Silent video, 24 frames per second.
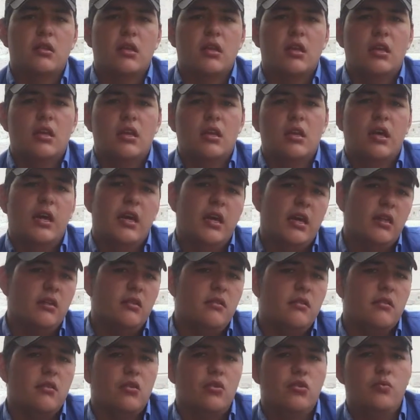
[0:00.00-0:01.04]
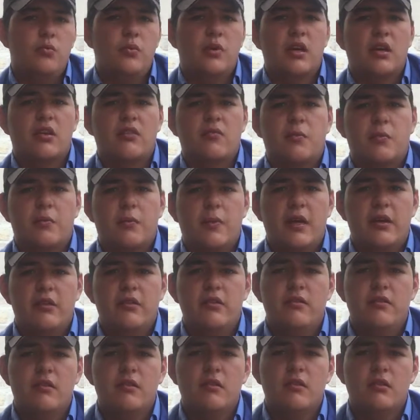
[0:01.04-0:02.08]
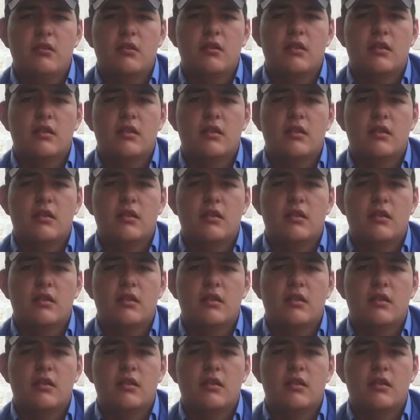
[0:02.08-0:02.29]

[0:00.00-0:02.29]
he ends up experiencing